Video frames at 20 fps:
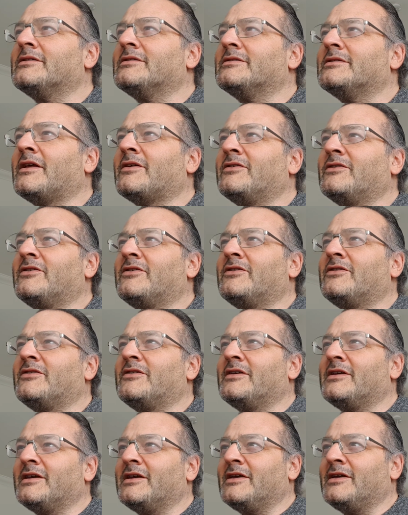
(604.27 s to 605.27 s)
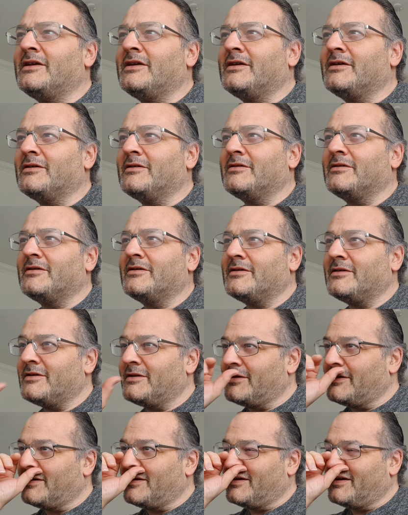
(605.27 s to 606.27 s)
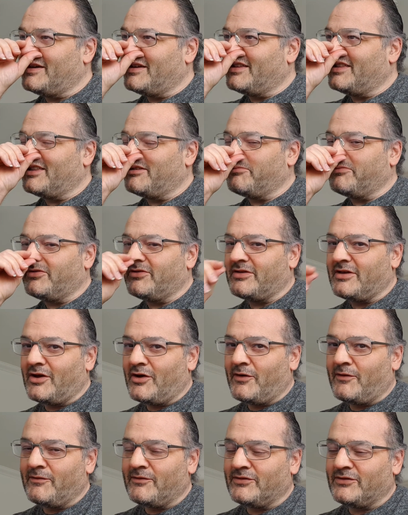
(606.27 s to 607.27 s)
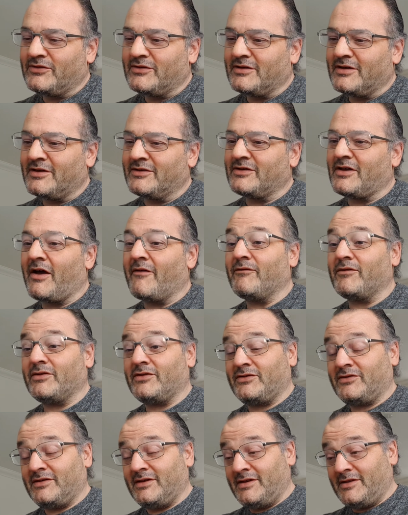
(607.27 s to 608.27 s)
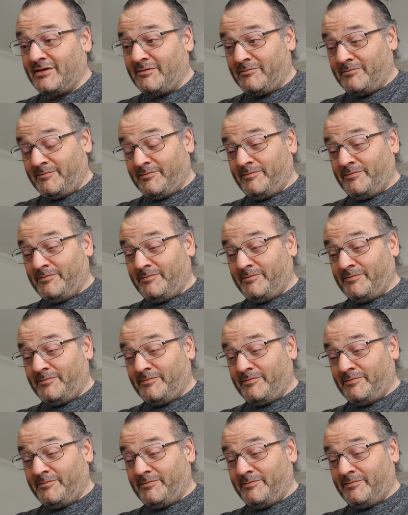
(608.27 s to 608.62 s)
doesn't see themselves as others see them,